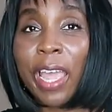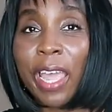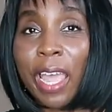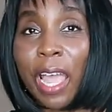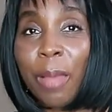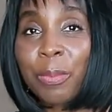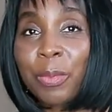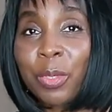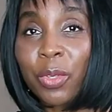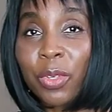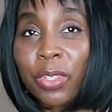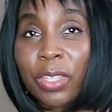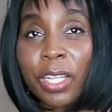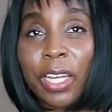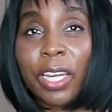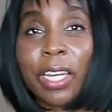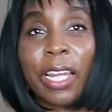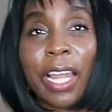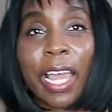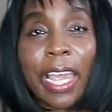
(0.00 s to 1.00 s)
I
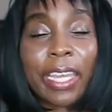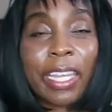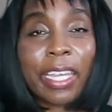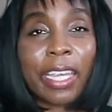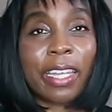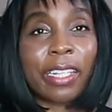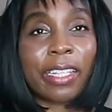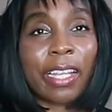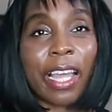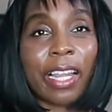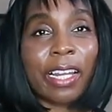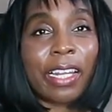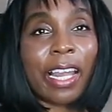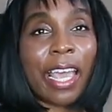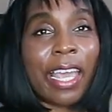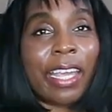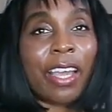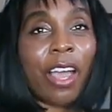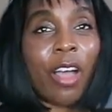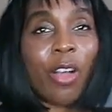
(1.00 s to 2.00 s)
absolutely like it. I
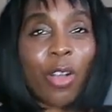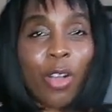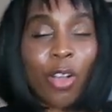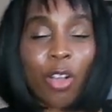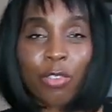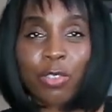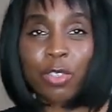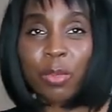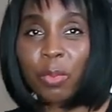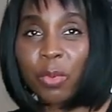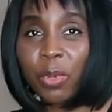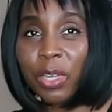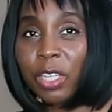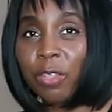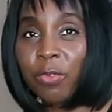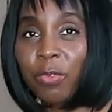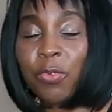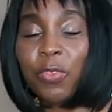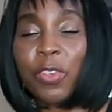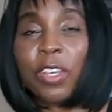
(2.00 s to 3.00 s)
like how comfortable
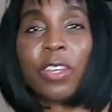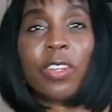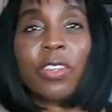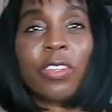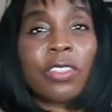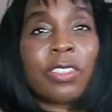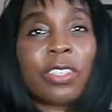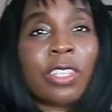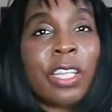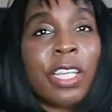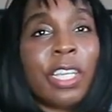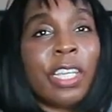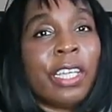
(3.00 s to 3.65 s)
it feels.